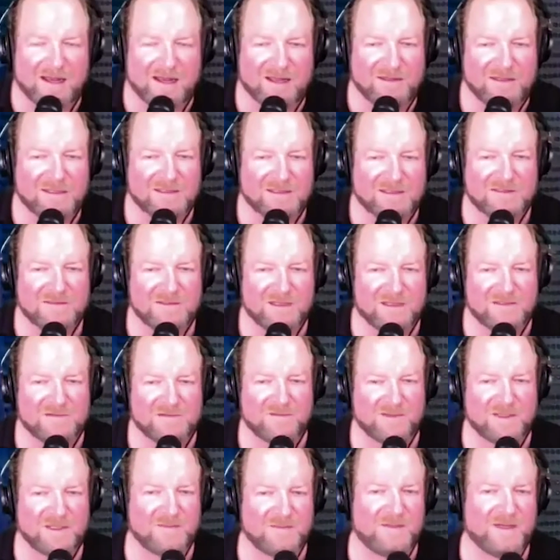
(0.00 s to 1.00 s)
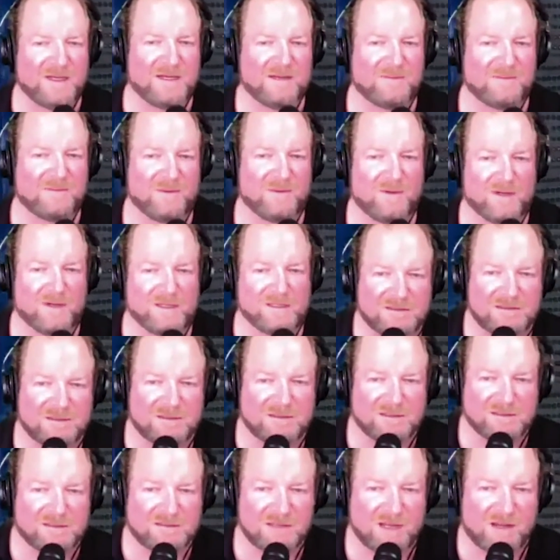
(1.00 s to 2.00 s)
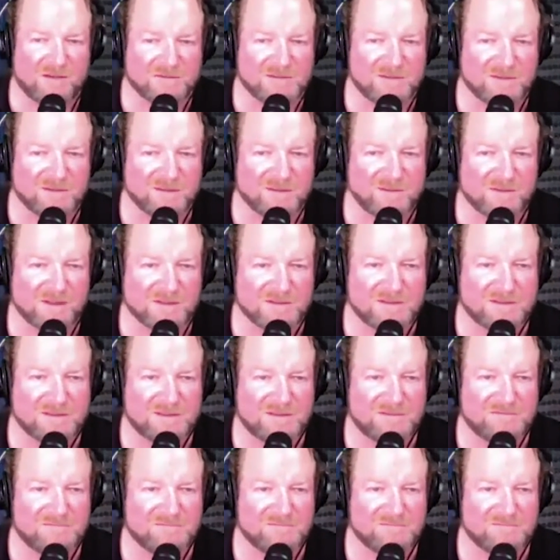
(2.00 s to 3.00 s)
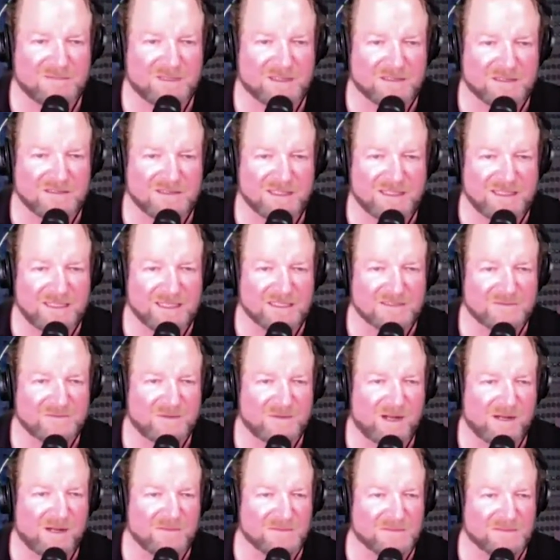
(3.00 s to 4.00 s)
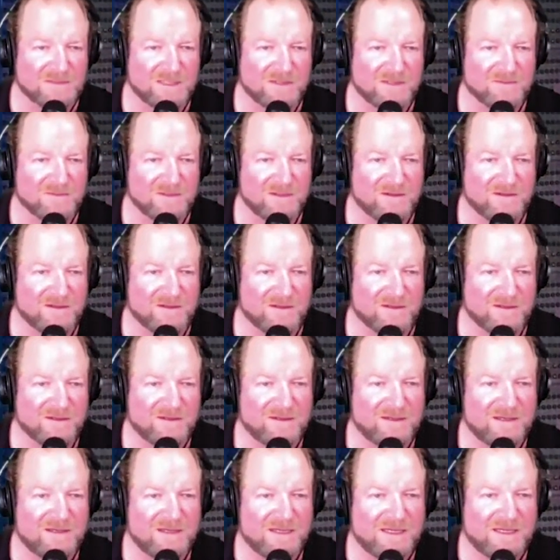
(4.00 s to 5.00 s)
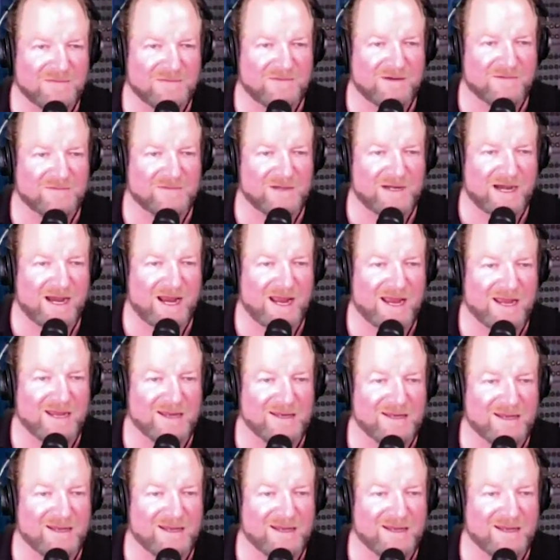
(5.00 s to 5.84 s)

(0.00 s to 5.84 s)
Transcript: think it's really being employed to solve some of the stickiest problems that we have ever had.